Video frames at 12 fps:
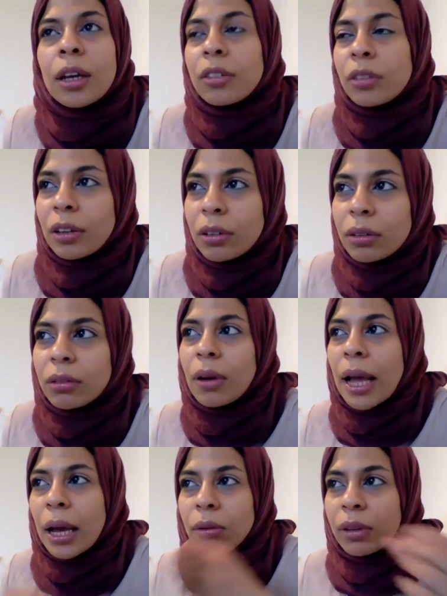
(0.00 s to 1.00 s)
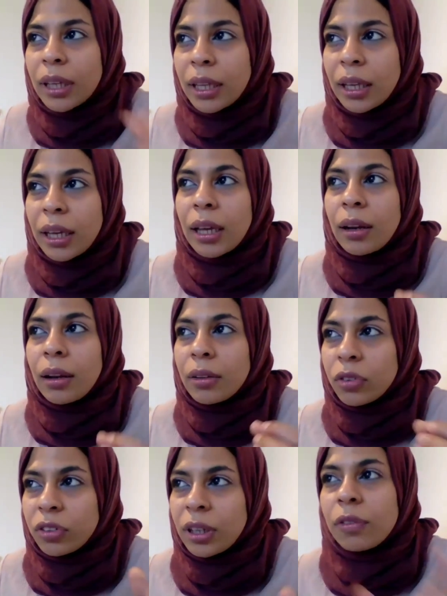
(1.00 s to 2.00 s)
So I don't know how you can
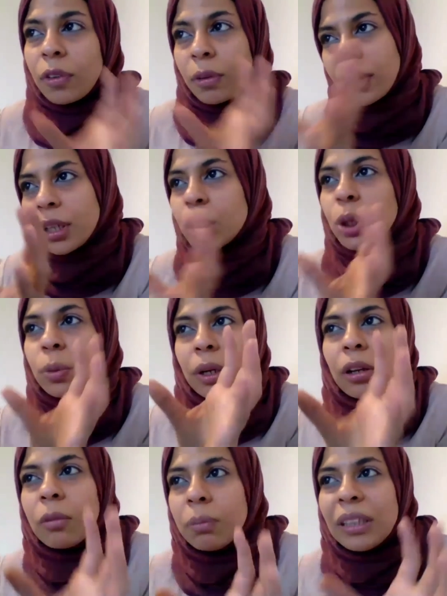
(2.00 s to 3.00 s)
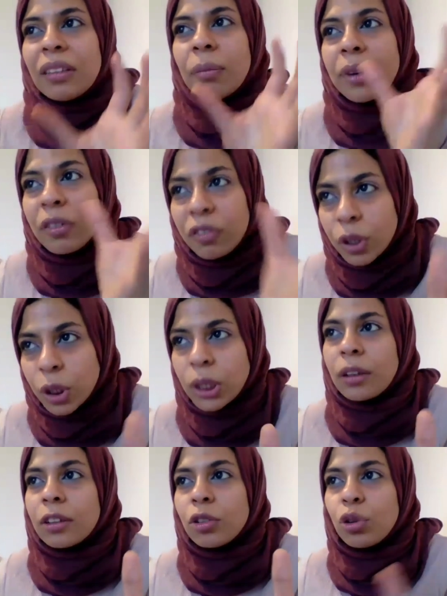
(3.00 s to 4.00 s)
understand from the nature what could be the
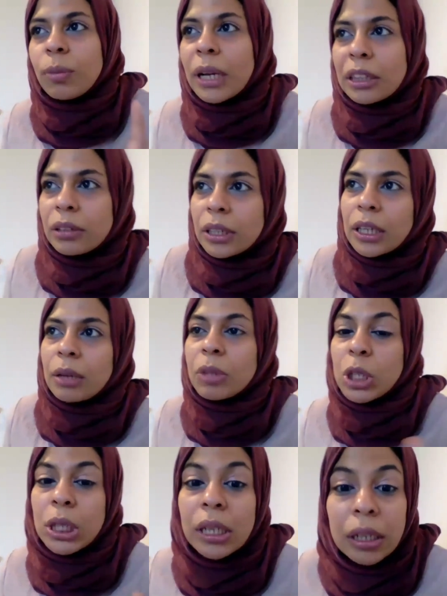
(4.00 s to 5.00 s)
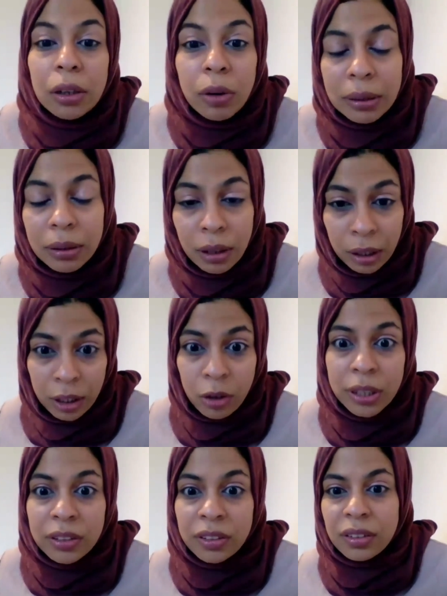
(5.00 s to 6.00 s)
beneficial geometric and material
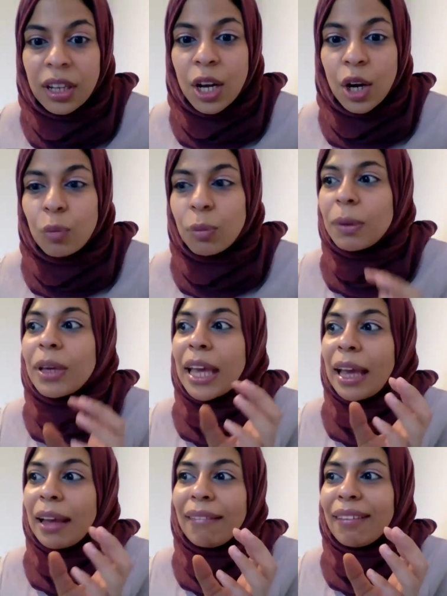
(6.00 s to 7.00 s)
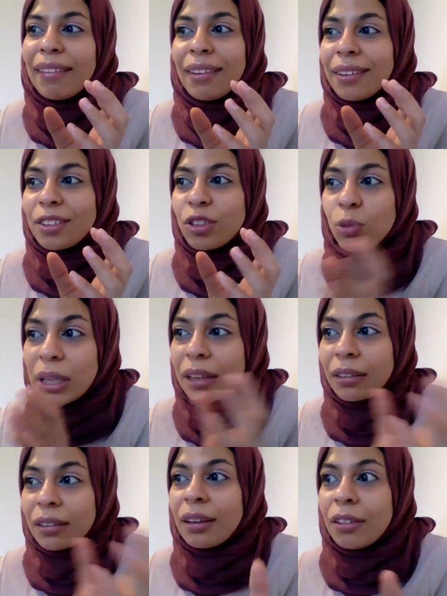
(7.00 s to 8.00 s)
nonlinearities, or maybe you can
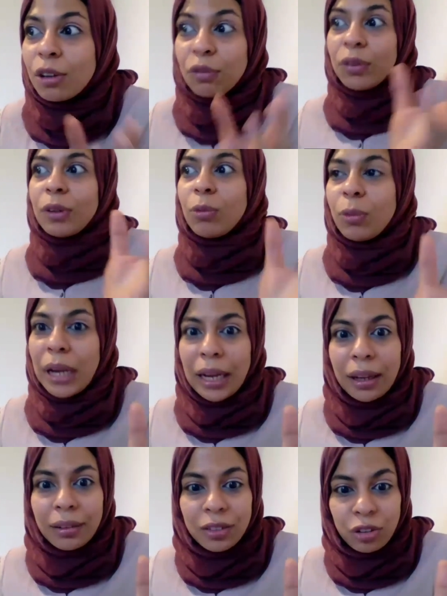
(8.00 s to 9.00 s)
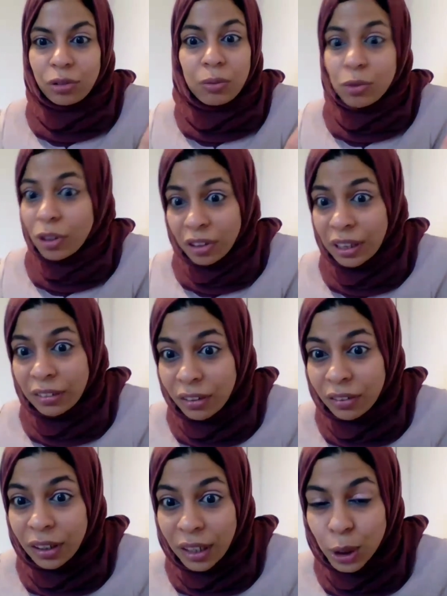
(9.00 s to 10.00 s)
tweak it in a different way just doesn't
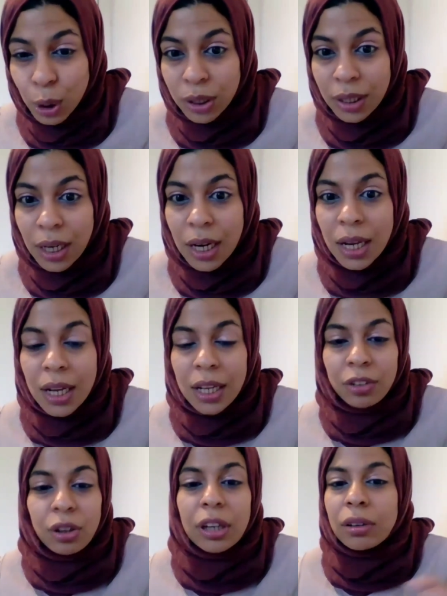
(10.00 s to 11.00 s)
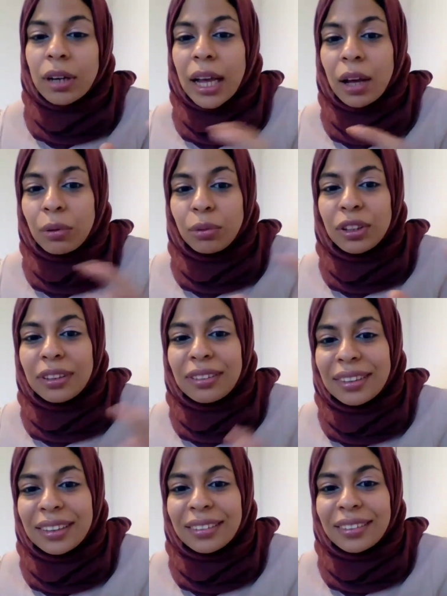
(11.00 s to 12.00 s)
exist in nature so i don't know how we
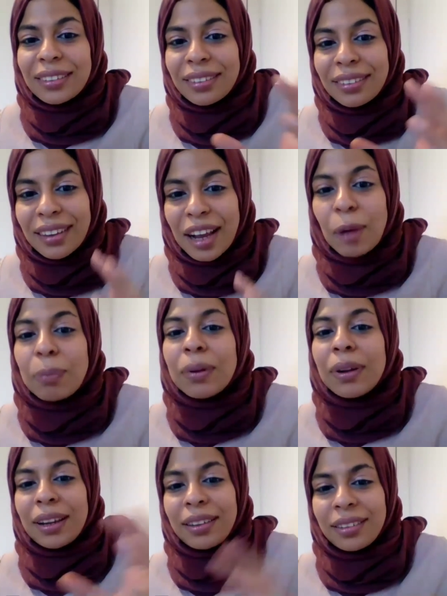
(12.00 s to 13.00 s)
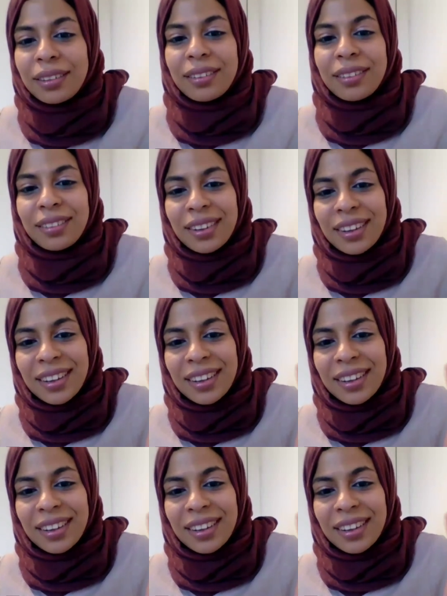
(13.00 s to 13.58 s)
see this coupling this